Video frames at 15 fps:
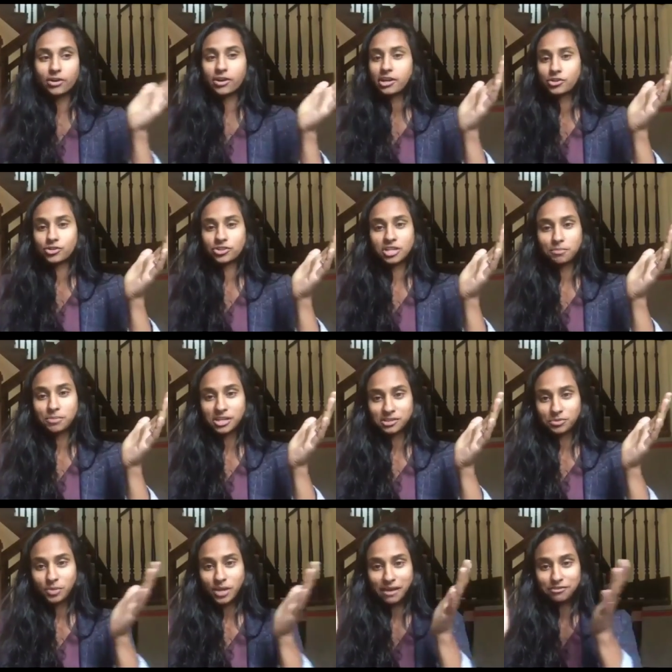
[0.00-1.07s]
very
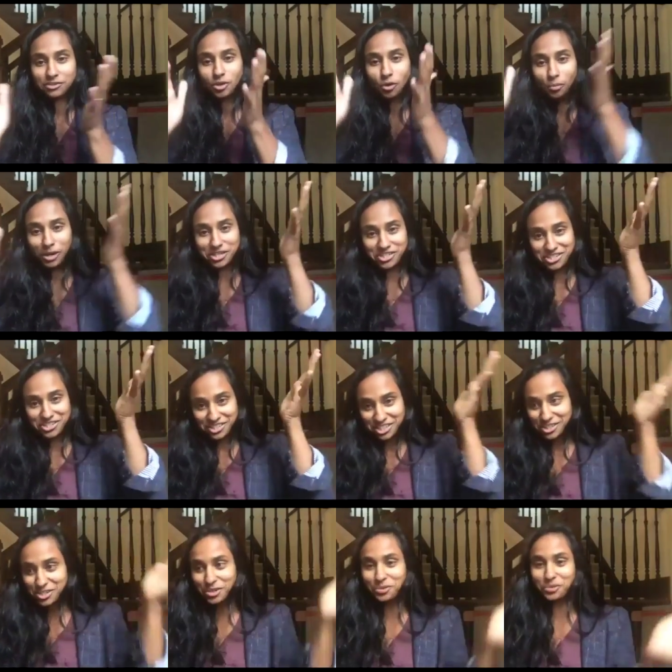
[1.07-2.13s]
interesting because we have so much
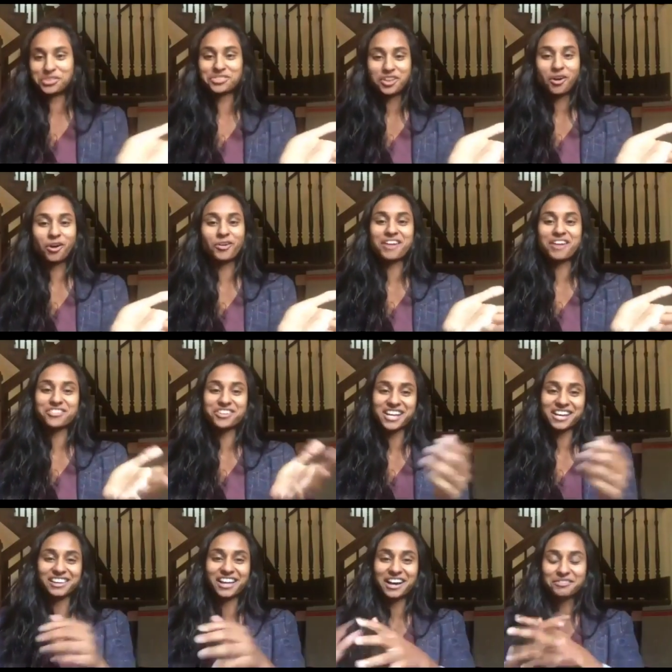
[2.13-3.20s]
to do with our
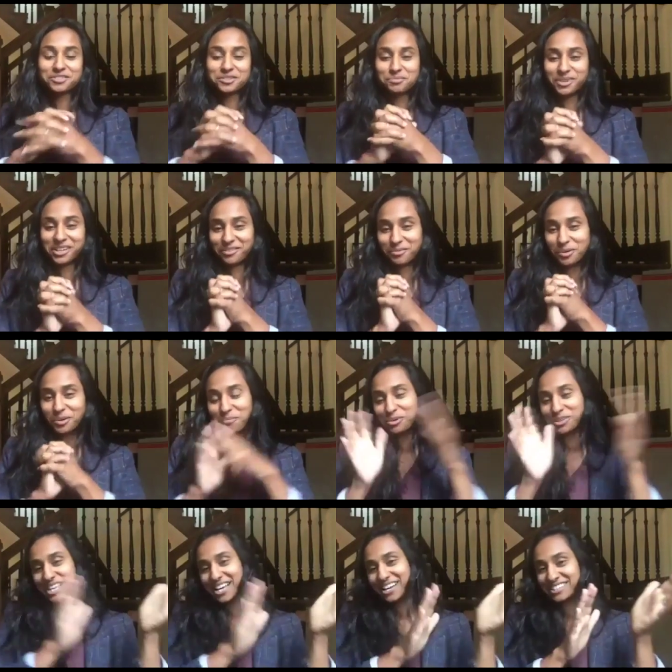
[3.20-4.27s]
everyday lives, but
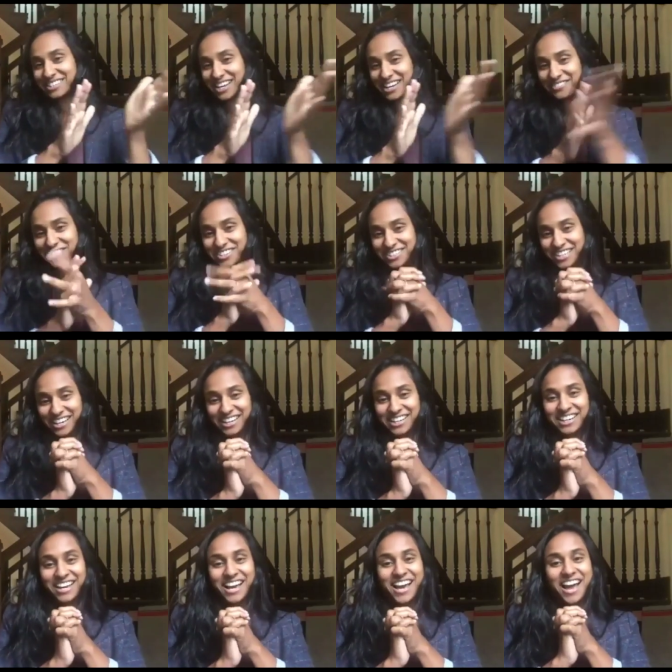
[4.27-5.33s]
we'll put that aside for a
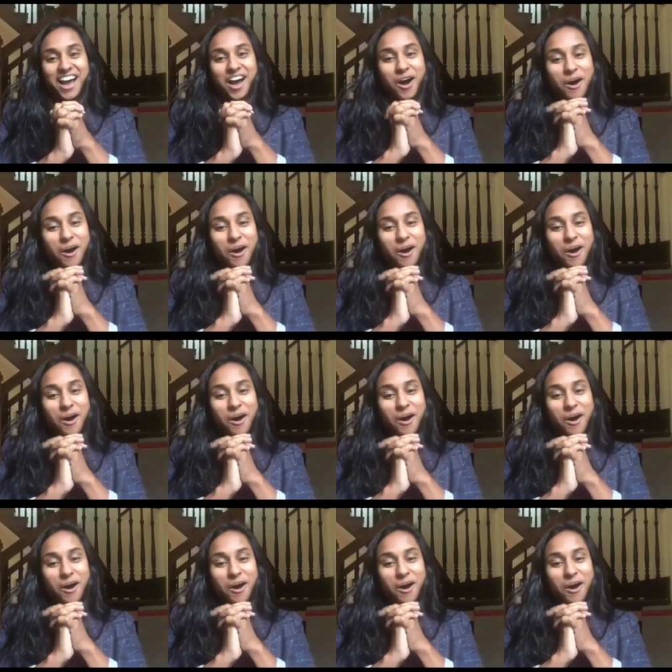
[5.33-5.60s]
second.